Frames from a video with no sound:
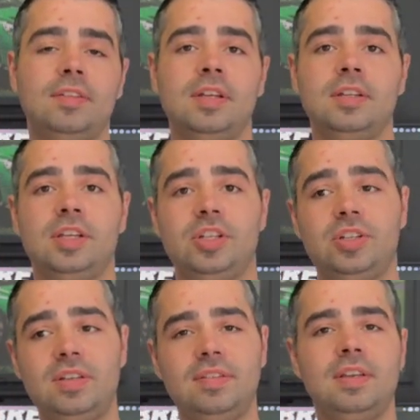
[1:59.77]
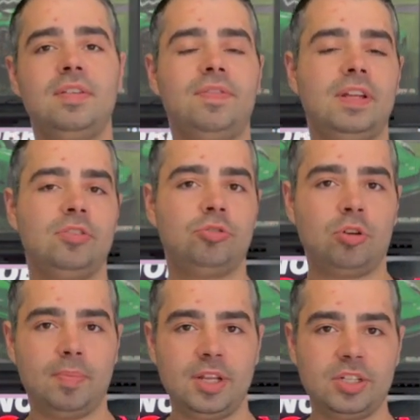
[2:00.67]
sell just this part, but they don't,
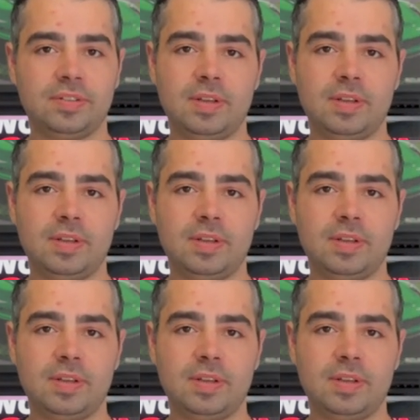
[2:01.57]
right?